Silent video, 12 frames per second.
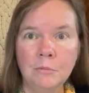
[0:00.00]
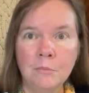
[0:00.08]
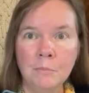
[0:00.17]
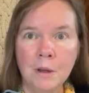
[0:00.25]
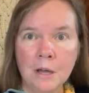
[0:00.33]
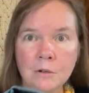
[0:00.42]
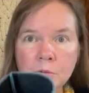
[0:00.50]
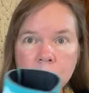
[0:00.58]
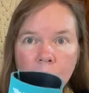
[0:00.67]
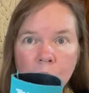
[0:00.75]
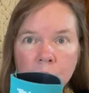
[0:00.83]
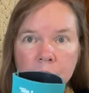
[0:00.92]
bottle
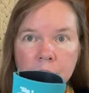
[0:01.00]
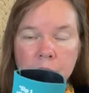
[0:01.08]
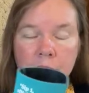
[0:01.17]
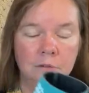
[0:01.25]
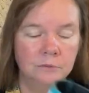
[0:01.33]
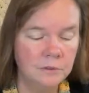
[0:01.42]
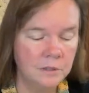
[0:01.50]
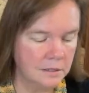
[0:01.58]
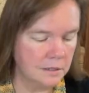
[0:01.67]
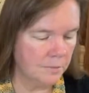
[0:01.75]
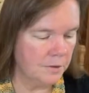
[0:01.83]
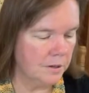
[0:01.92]
holder for the
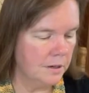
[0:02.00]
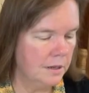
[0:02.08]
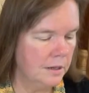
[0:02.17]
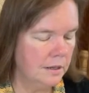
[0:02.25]
summer.